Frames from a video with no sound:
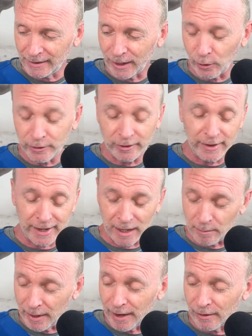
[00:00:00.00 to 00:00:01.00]
not only did they get
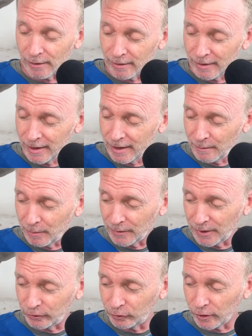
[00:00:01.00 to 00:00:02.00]
better, but
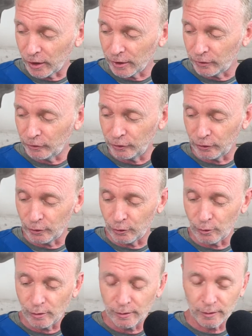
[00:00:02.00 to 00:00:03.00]
they started to